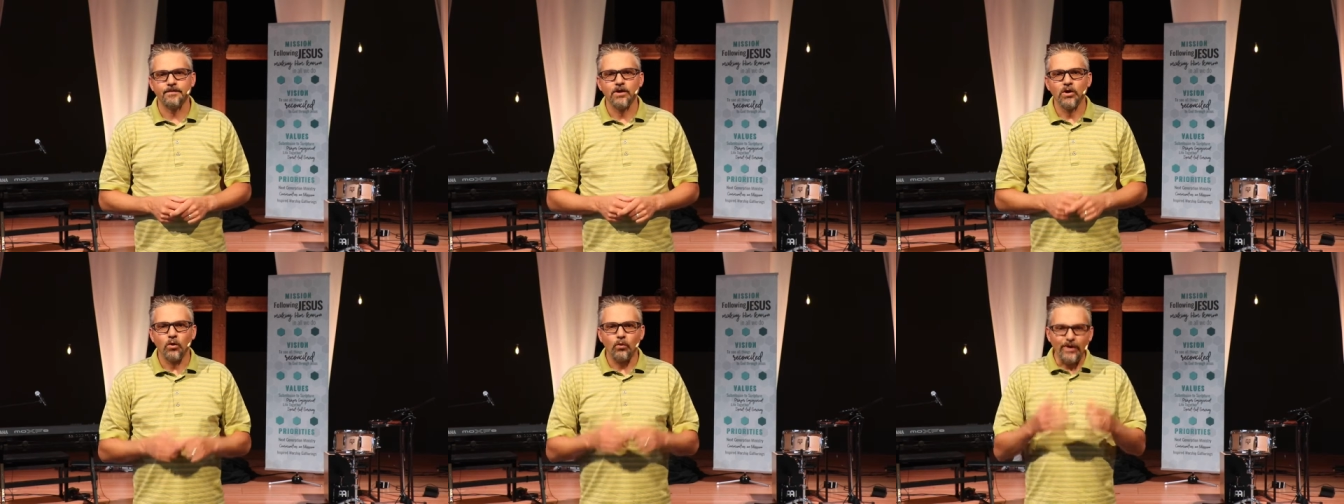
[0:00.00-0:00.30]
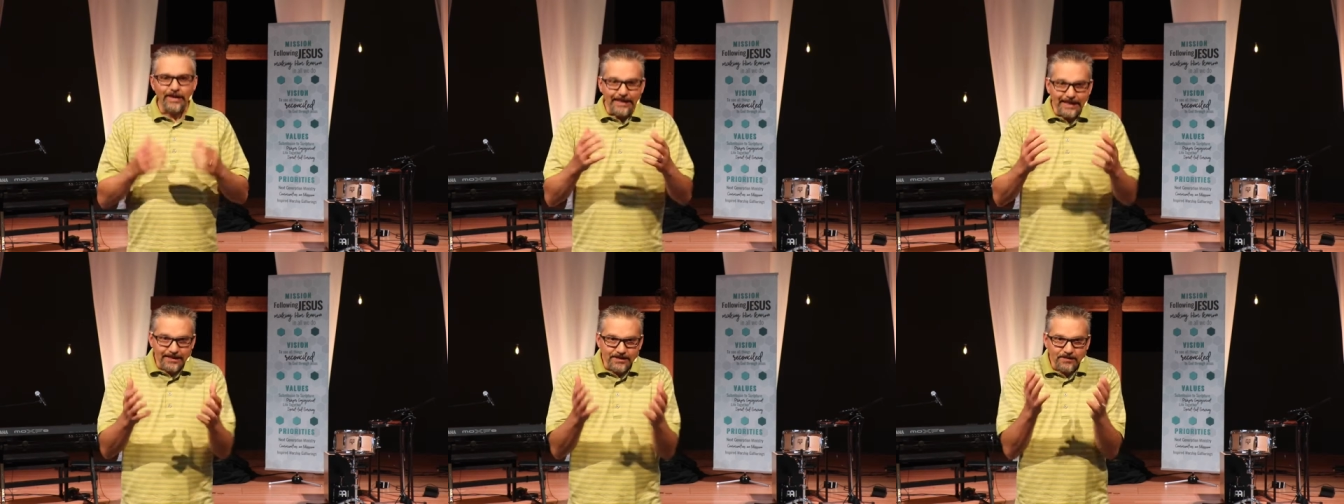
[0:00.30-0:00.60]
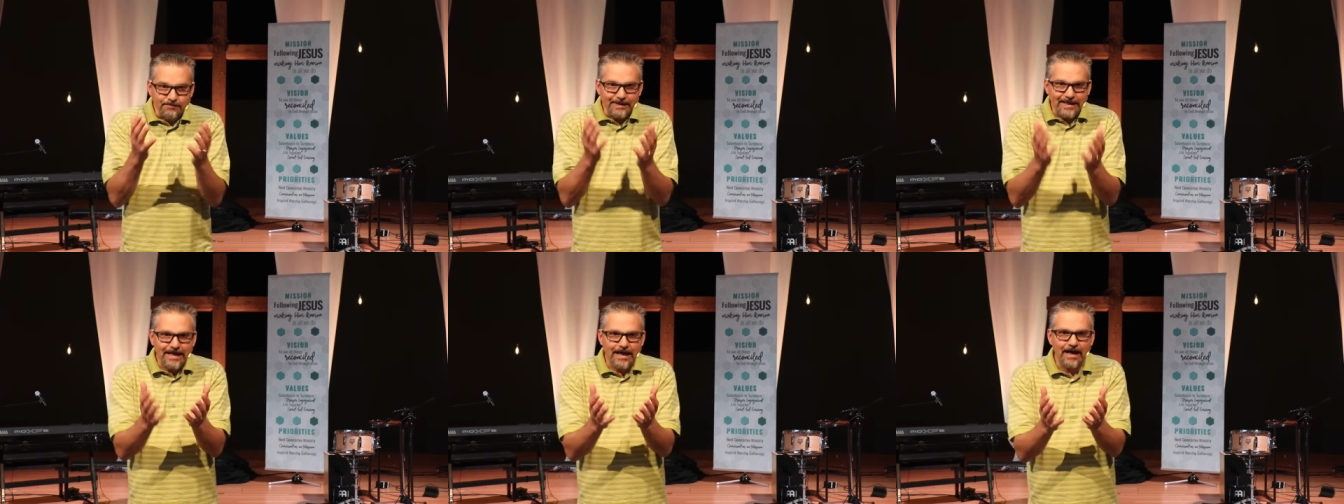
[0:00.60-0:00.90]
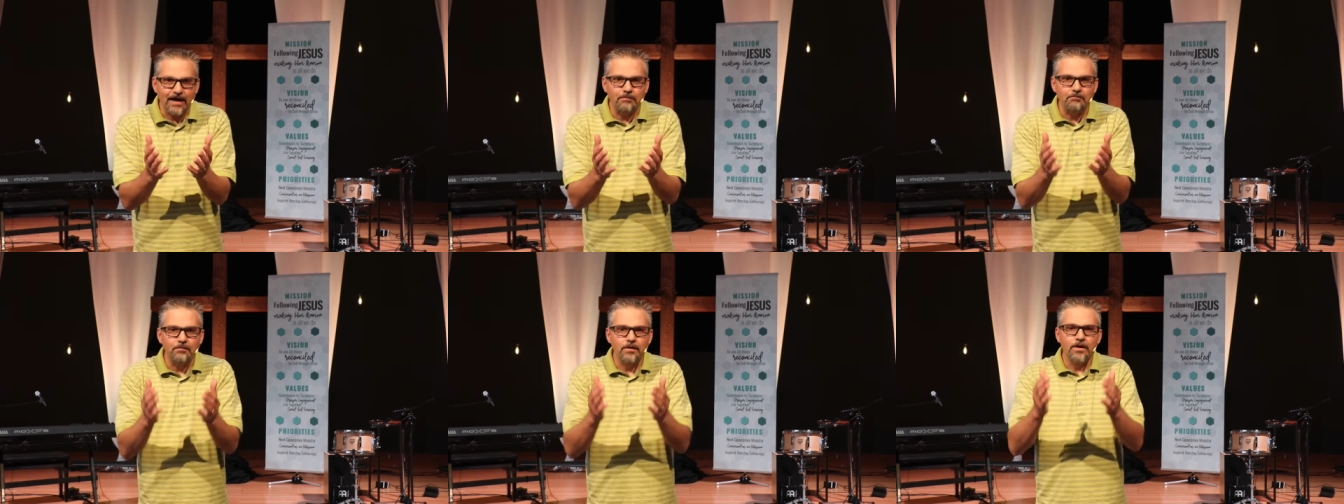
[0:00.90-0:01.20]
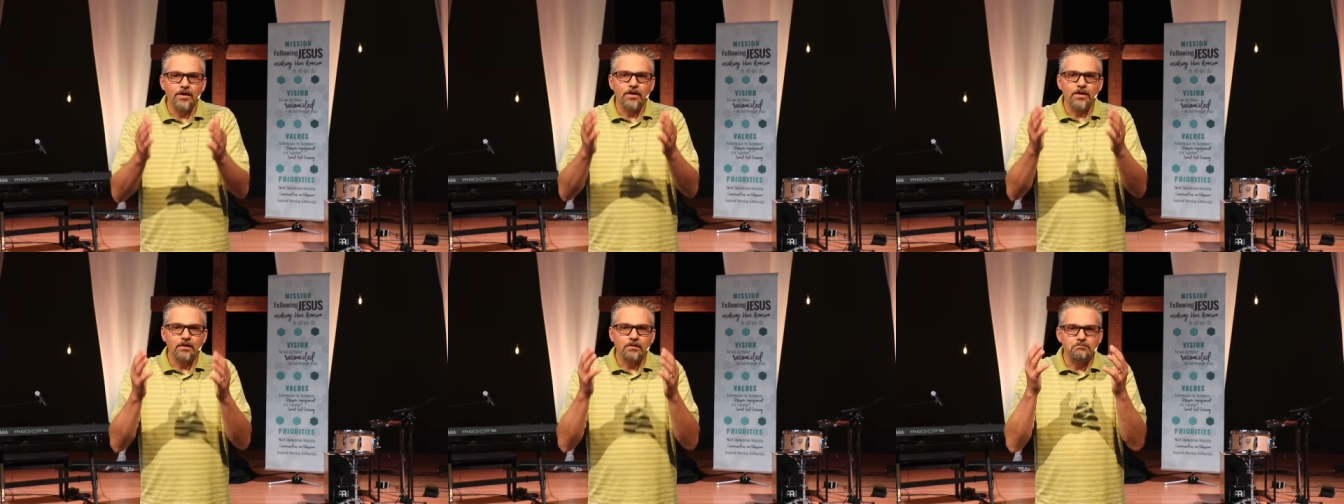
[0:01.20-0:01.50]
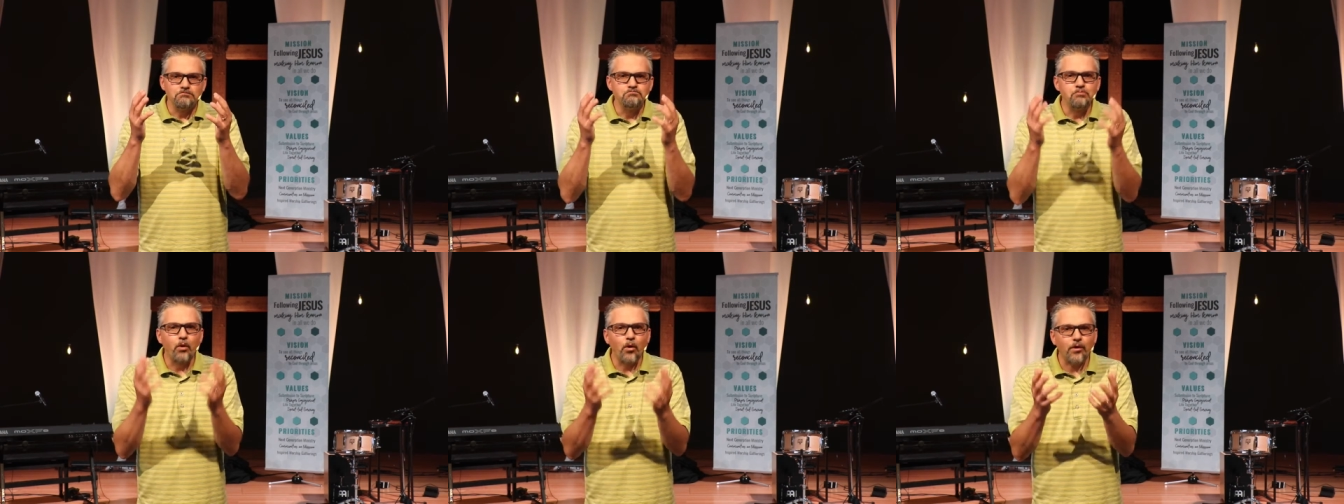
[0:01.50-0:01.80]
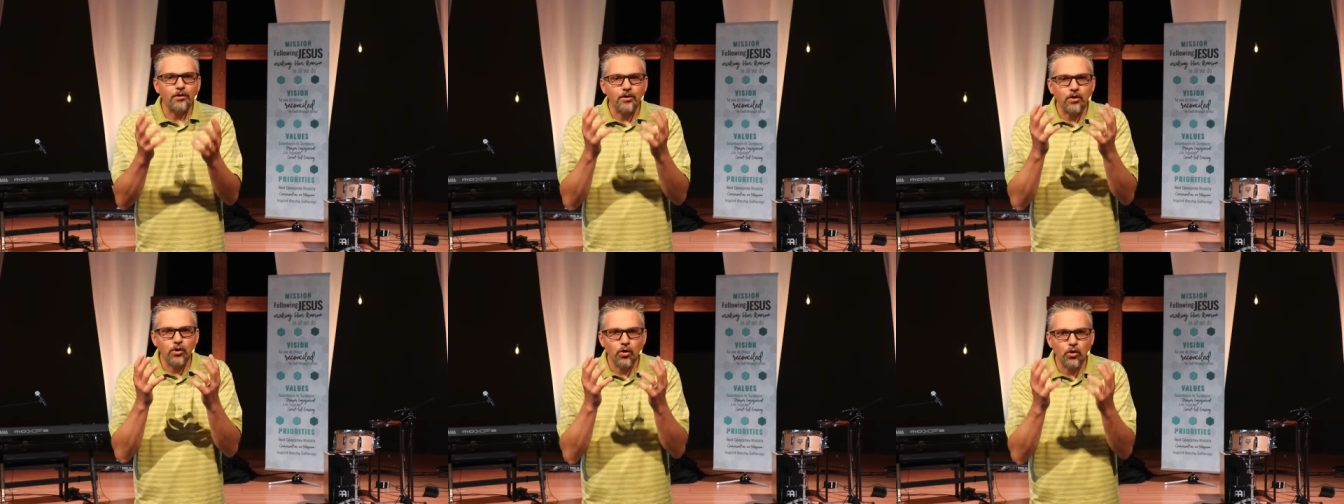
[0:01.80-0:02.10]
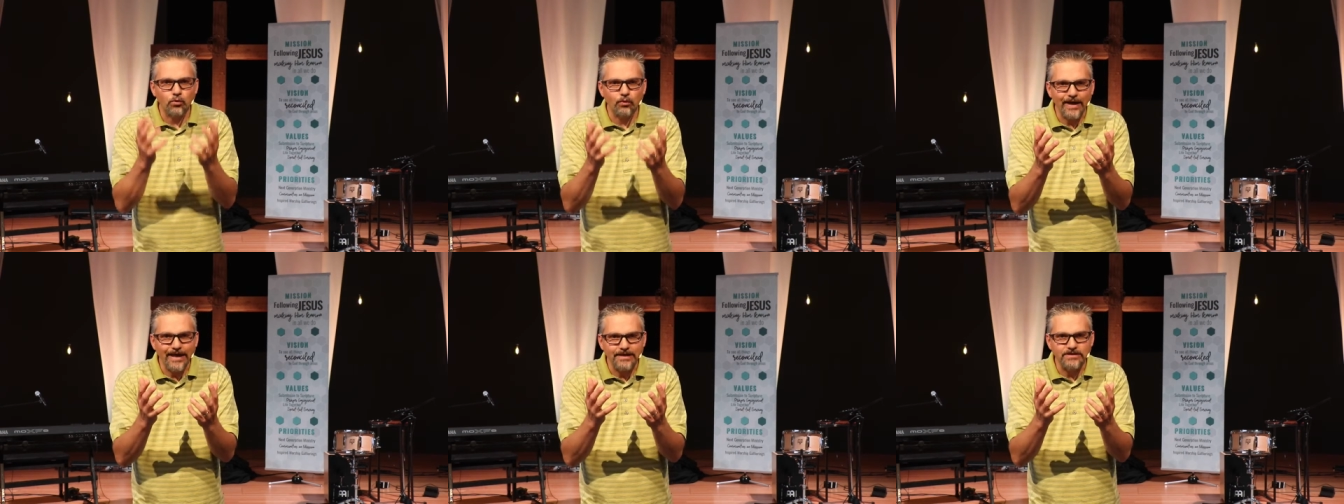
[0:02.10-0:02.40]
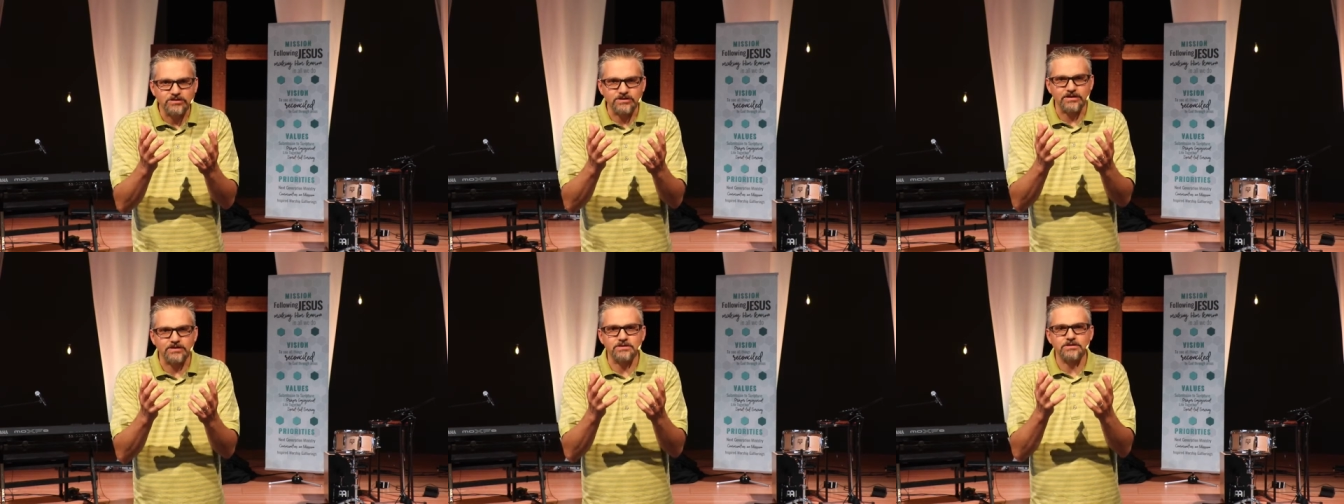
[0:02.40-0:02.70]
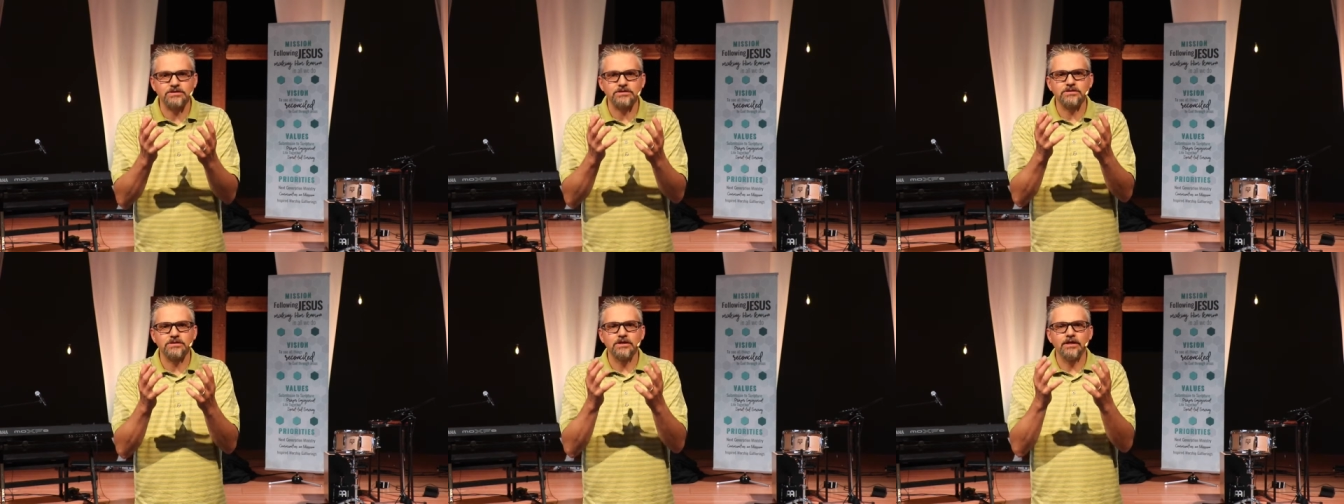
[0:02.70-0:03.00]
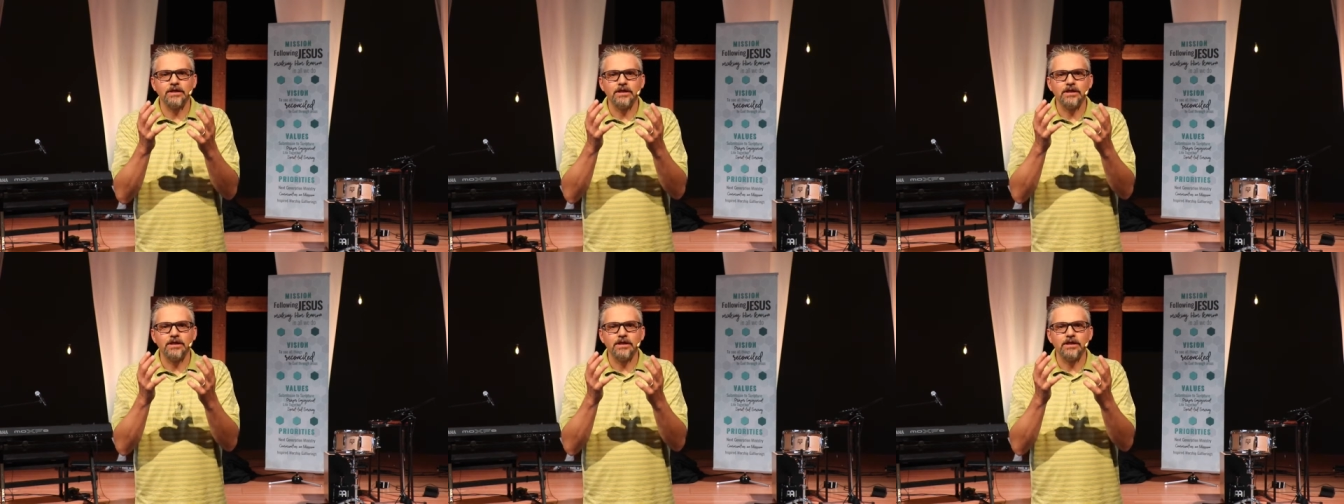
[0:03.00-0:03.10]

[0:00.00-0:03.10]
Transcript: We need to become more courageous